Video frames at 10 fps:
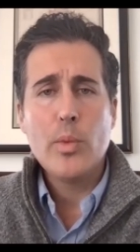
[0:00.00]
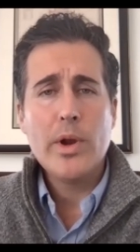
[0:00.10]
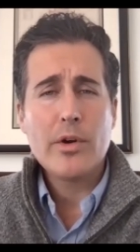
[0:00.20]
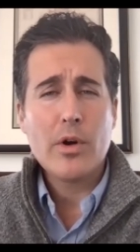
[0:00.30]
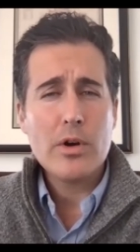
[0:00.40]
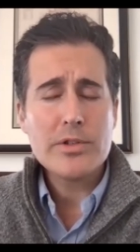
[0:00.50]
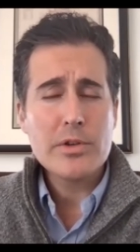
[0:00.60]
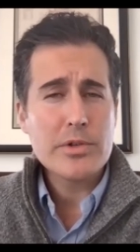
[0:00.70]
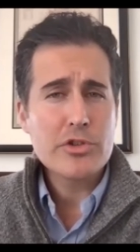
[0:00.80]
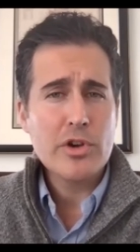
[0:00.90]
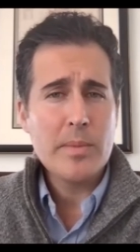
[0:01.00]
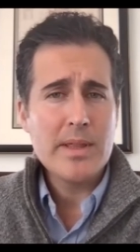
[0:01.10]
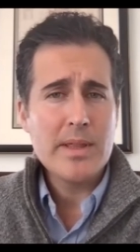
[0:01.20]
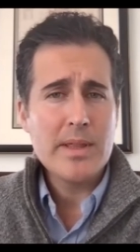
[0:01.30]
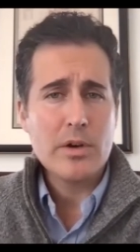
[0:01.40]
We are also
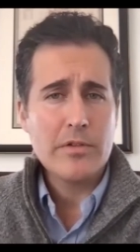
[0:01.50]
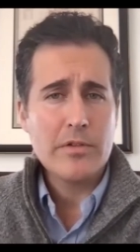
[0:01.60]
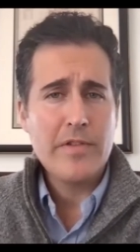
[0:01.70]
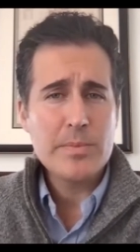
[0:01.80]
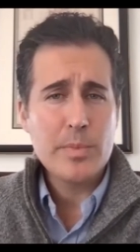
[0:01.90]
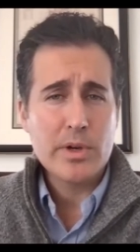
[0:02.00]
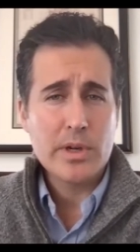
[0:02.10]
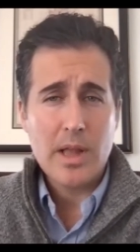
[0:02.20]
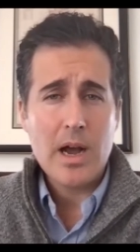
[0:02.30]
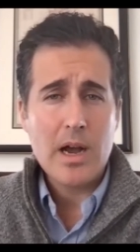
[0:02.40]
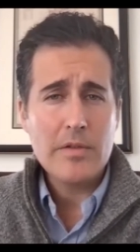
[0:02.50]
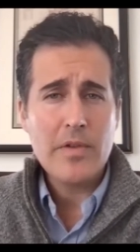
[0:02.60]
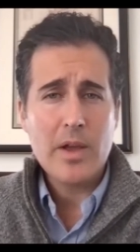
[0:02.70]
streaming this on Facebook Live,